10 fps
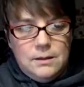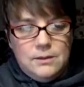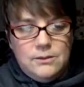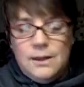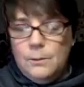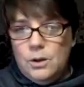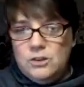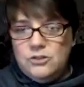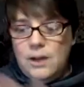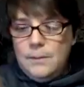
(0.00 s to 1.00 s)
just let
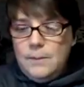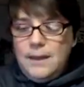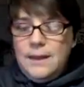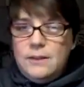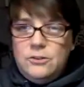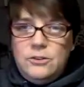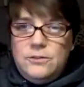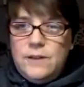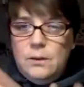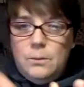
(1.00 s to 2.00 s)
1 drop in my hand, 2
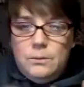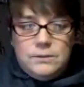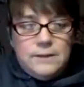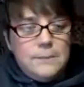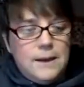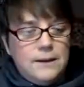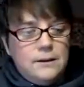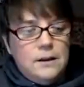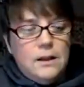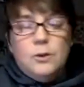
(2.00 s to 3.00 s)
fell, doesn't
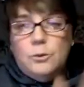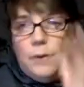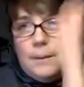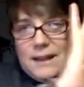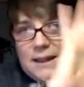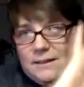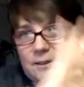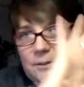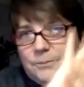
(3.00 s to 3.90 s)
matter, rub it in.